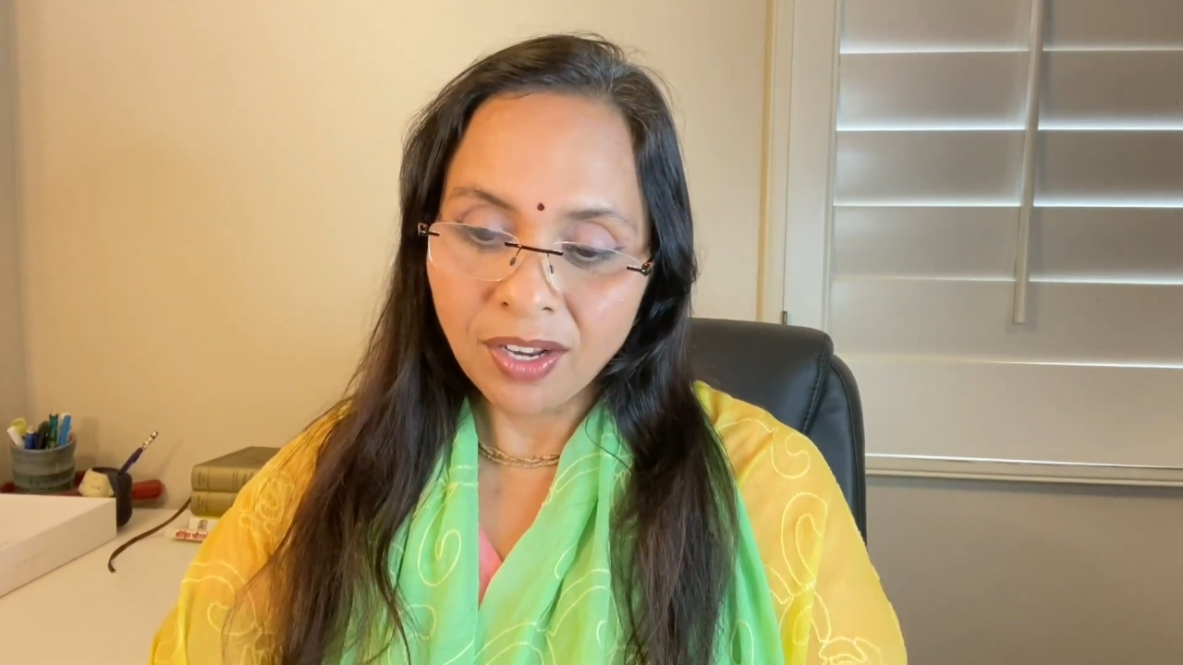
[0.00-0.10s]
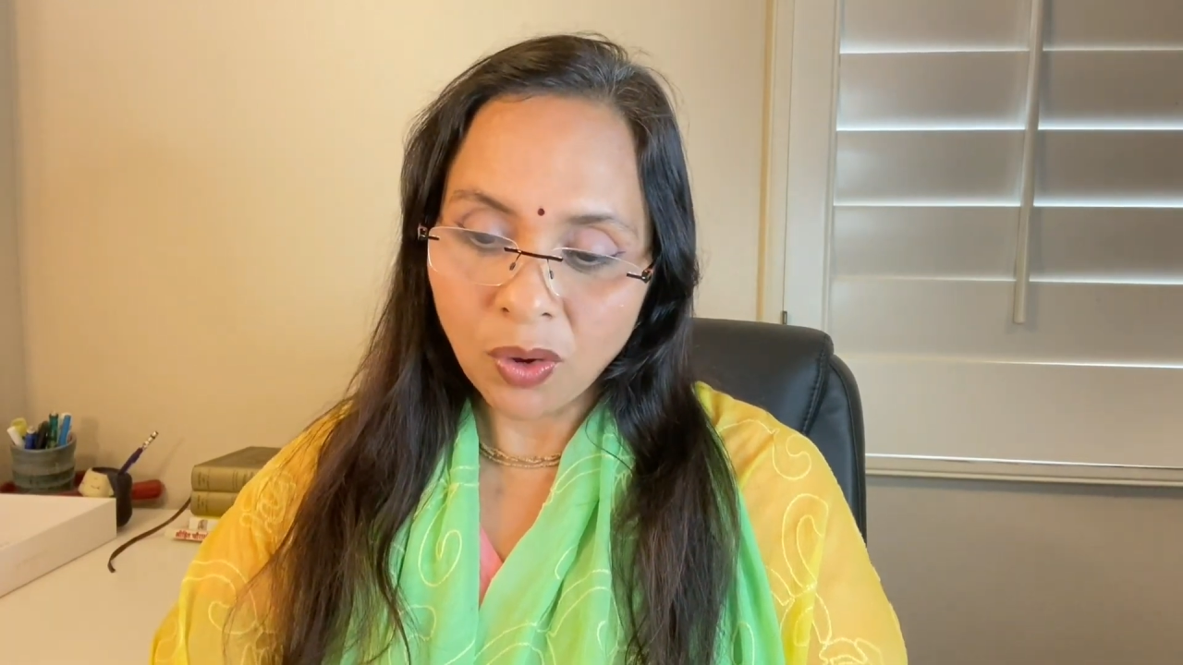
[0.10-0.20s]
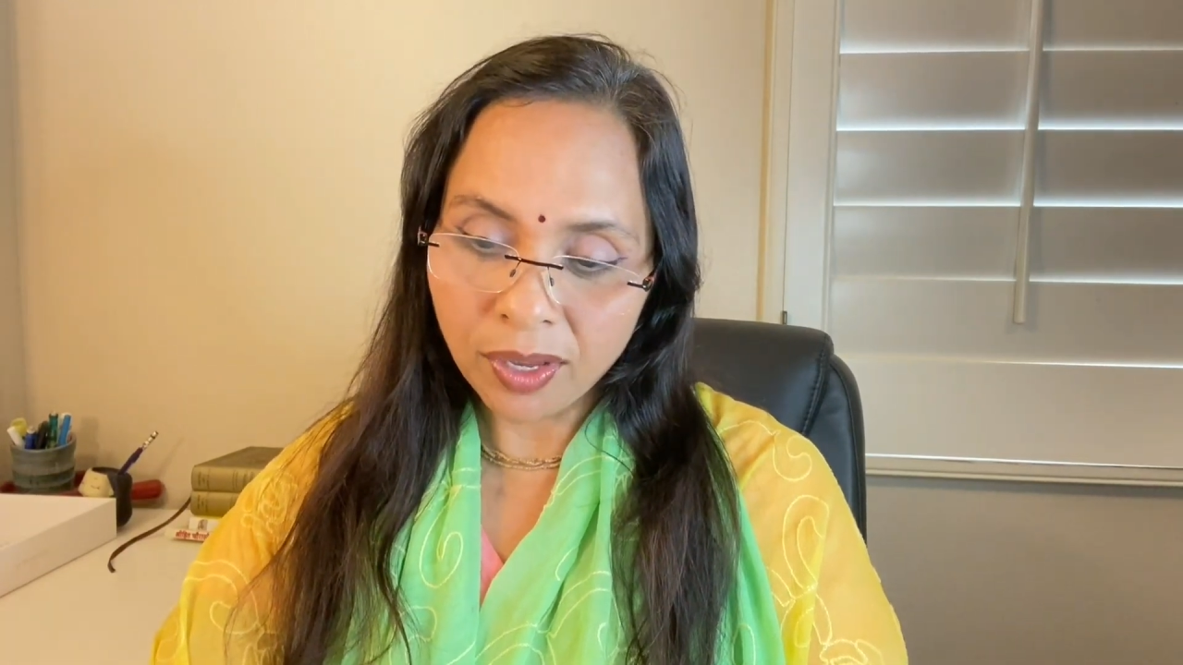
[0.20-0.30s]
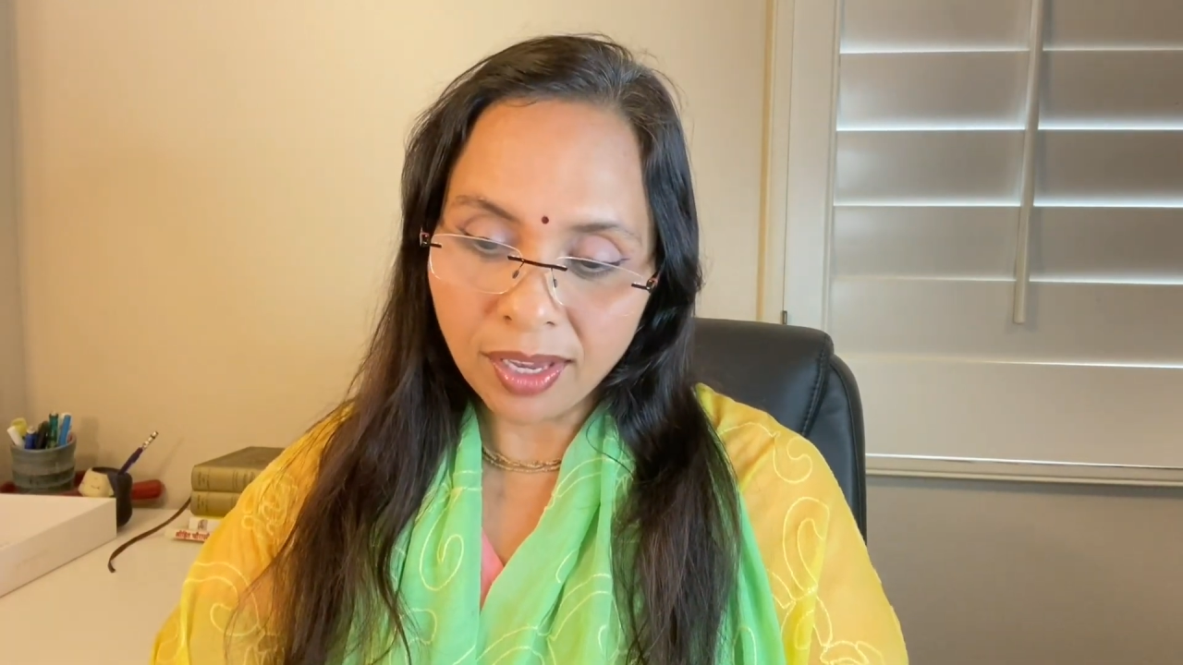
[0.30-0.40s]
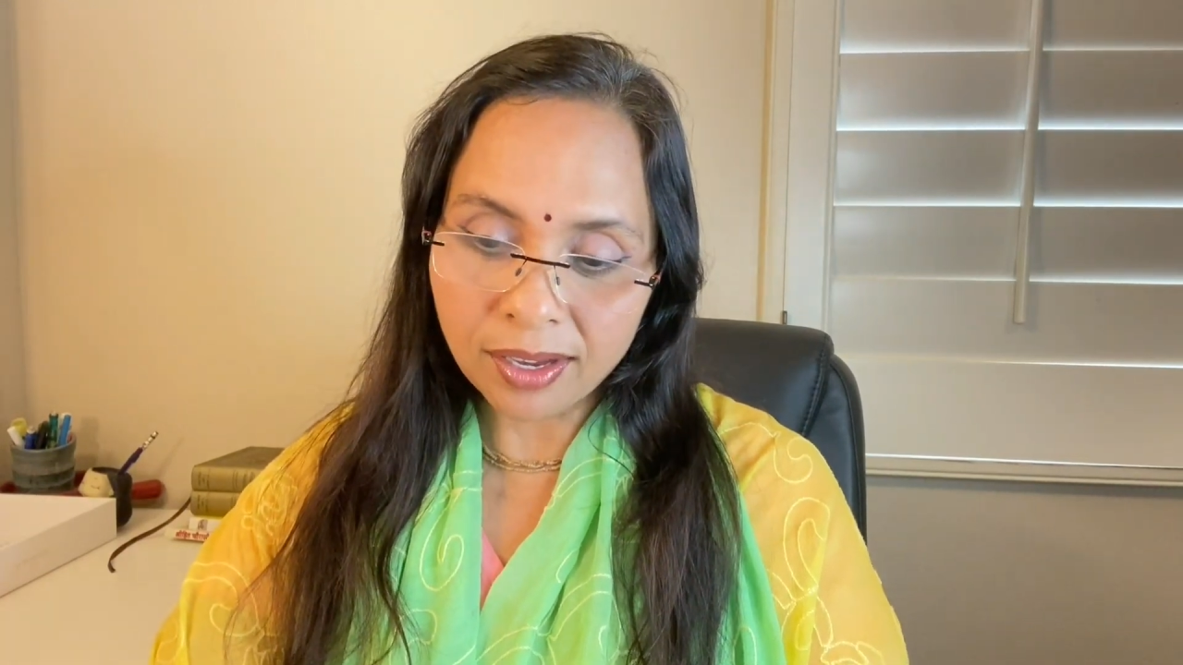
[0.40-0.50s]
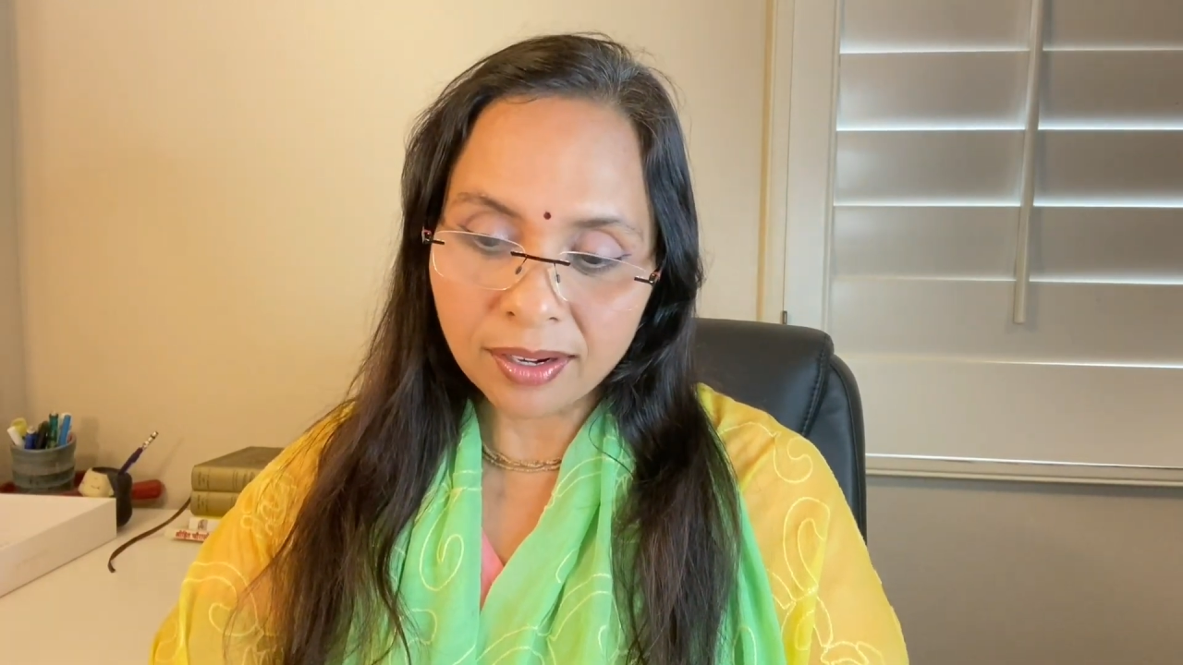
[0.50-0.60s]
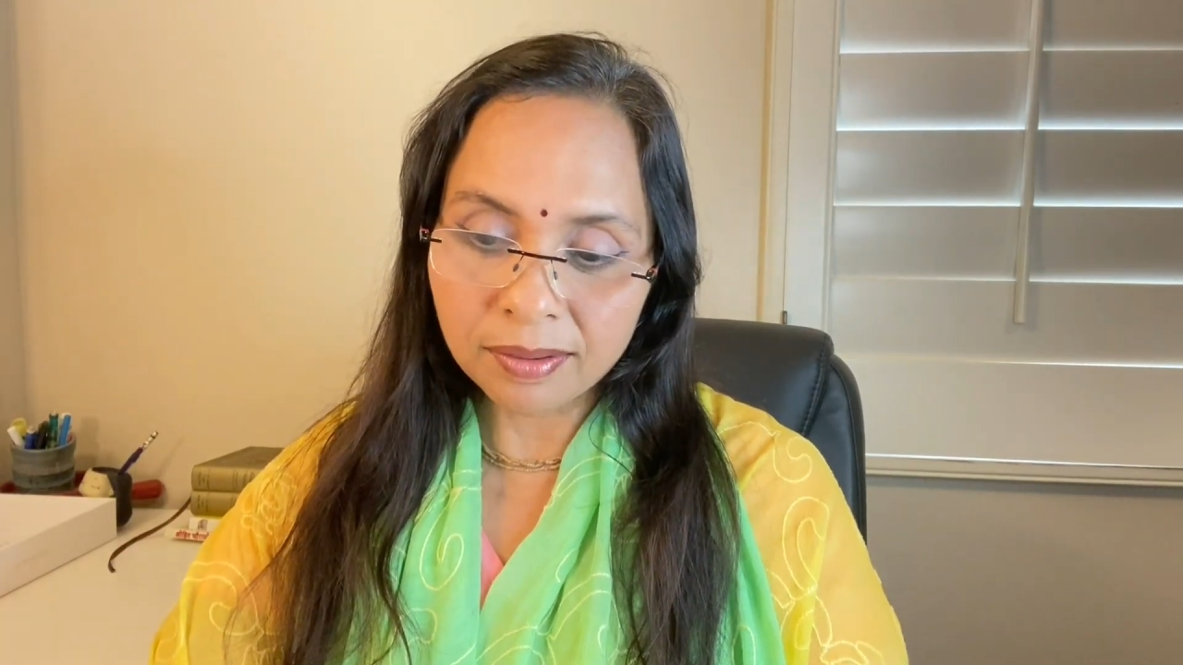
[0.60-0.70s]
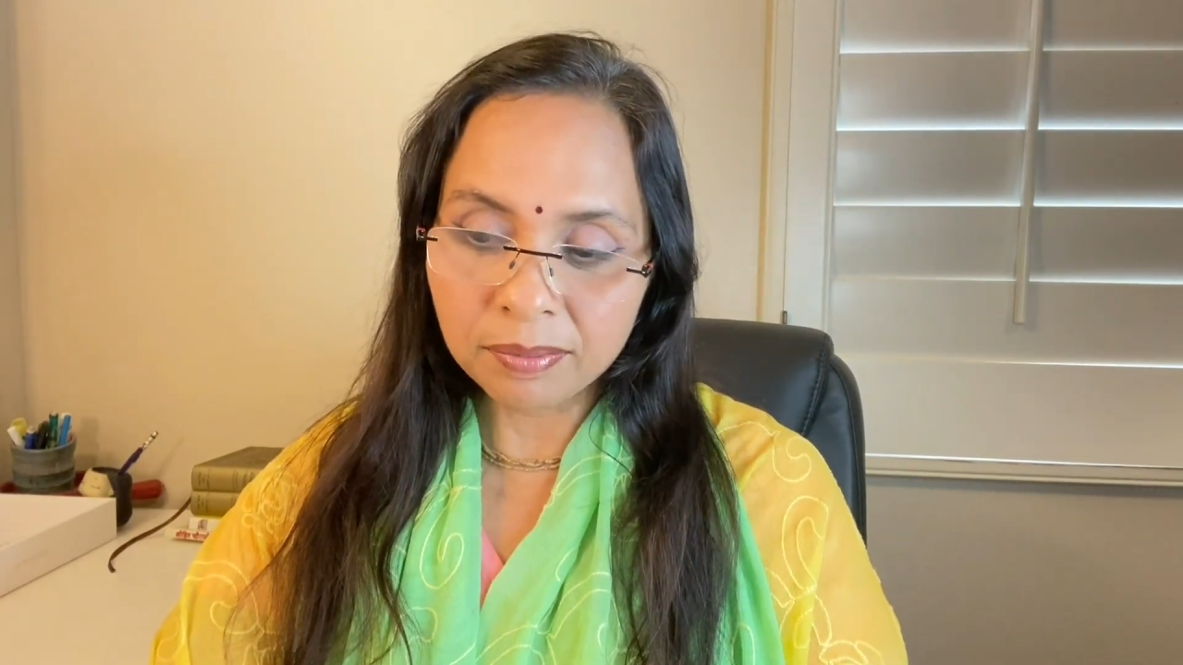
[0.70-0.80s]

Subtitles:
Now here,